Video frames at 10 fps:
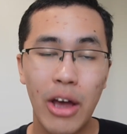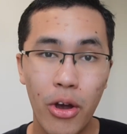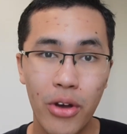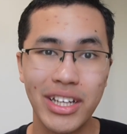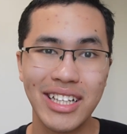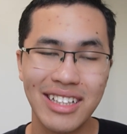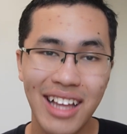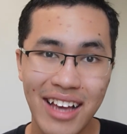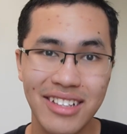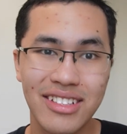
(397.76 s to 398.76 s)
earning
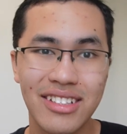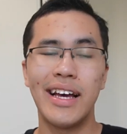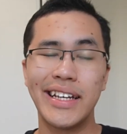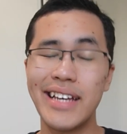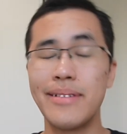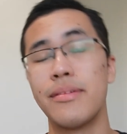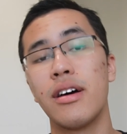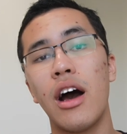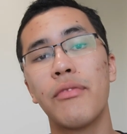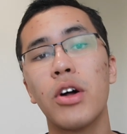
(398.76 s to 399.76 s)
less. Again,
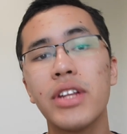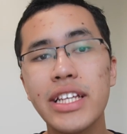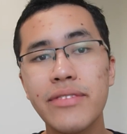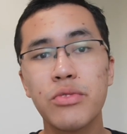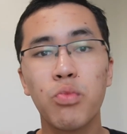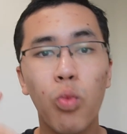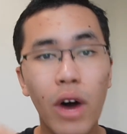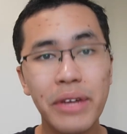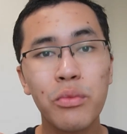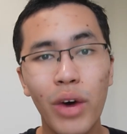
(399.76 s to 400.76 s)
I've only given
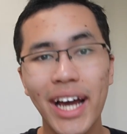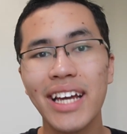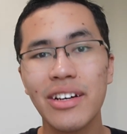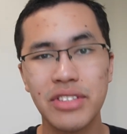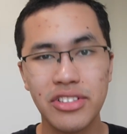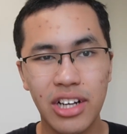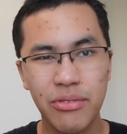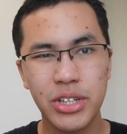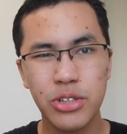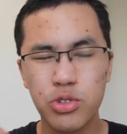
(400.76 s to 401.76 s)
one way of
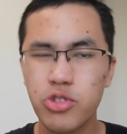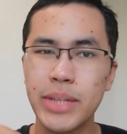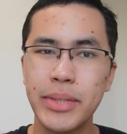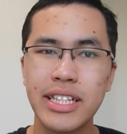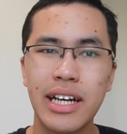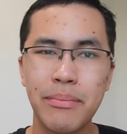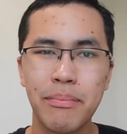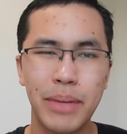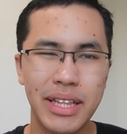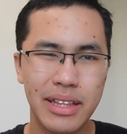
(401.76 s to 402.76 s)
discovering your dream
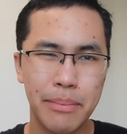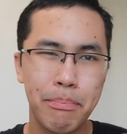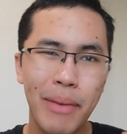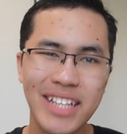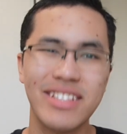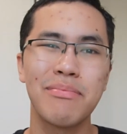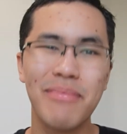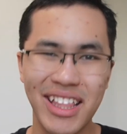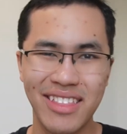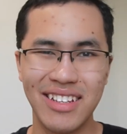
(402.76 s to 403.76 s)
income, but the best
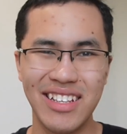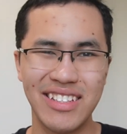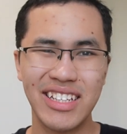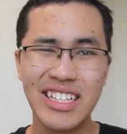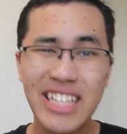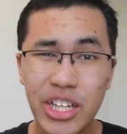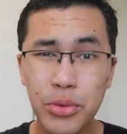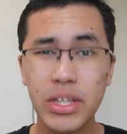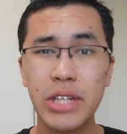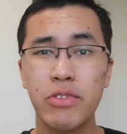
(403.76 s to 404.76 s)
method is
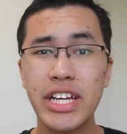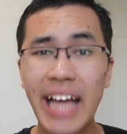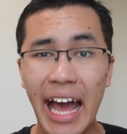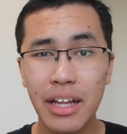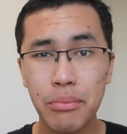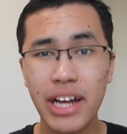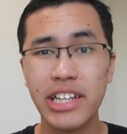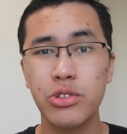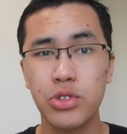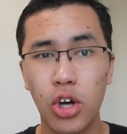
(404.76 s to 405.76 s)
continually
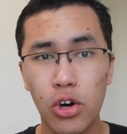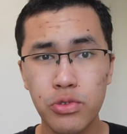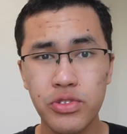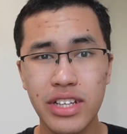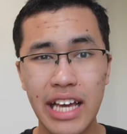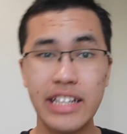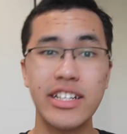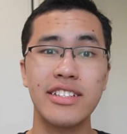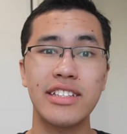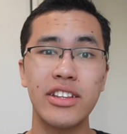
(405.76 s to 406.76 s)
recalibrating your goals and
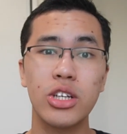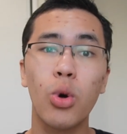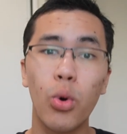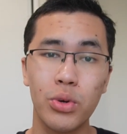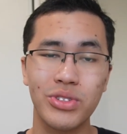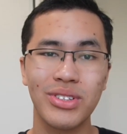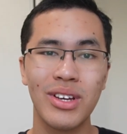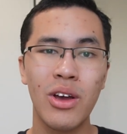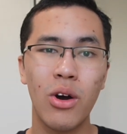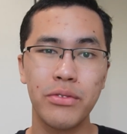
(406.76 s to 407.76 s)
adjusting the course
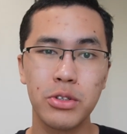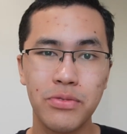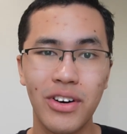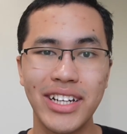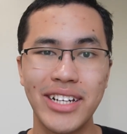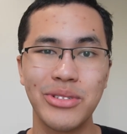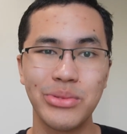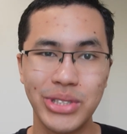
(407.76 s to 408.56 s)
of your financial